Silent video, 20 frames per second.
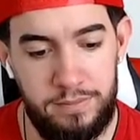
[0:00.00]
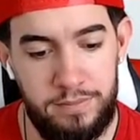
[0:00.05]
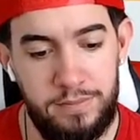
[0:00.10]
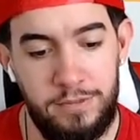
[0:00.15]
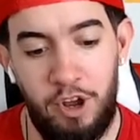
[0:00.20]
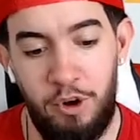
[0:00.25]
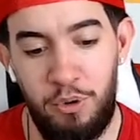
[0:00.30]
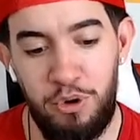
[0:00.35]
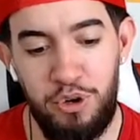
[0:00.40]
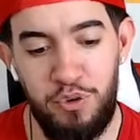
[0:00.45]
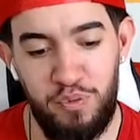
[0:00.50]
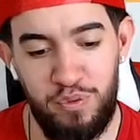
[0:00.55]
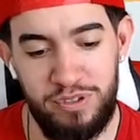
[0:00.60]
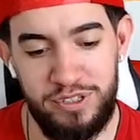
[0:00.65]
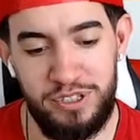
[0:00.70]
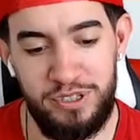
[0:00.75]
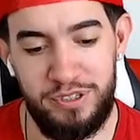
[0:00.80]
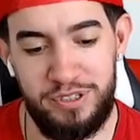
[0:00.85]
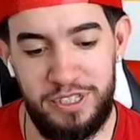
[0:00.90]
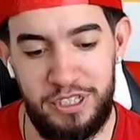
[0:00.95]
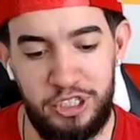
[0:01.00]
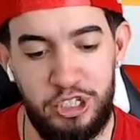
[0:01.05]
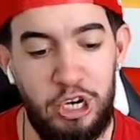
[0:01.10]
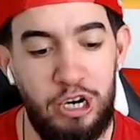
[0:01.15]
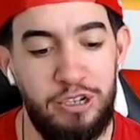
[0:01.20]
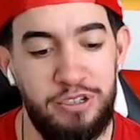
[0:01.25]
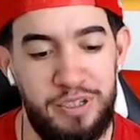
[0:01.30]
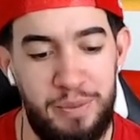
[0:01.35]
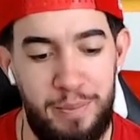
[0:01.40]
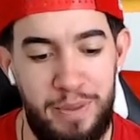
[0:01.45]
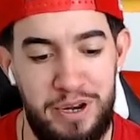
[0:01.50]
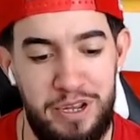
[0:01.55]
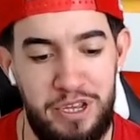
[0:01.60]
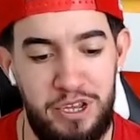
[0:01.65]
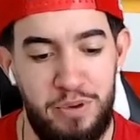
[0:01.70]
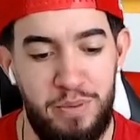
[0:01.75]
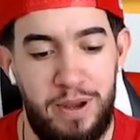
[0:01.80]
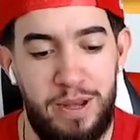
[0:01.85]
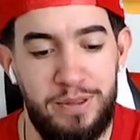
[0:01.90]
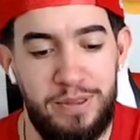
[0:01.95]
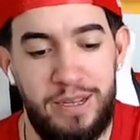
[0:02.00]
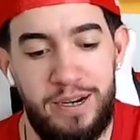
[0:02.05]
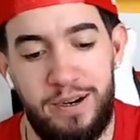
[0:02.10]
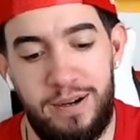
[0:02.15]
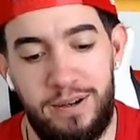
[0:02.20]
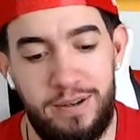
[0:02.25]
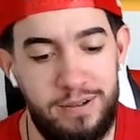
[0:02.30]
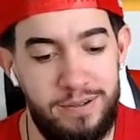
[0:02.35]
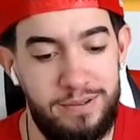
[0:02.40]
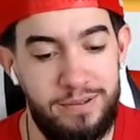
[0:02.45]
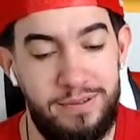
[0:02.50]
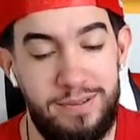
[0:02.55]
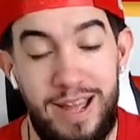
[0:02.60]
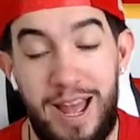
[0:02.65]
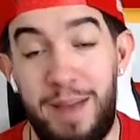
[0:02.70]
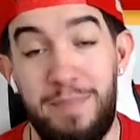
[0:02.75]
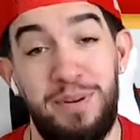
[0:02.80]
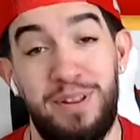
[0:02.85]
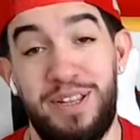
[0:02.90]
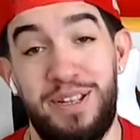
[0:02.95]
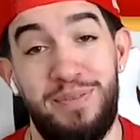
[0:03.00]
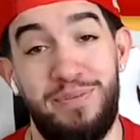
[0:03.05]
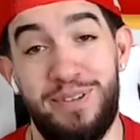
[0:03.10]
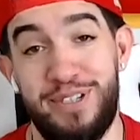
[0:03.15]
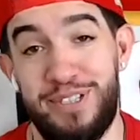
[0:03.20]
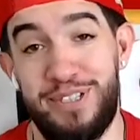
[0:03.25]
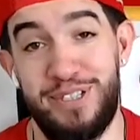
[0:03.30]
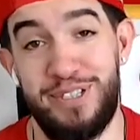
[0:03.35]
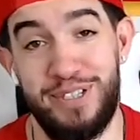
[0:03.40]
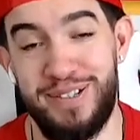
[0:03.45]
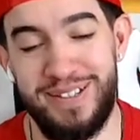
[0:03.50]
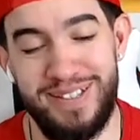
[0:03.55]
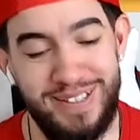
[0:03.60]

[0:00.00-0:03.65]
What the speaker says: I wonder if we'll still see Charles and Minihue out there. I believe we should.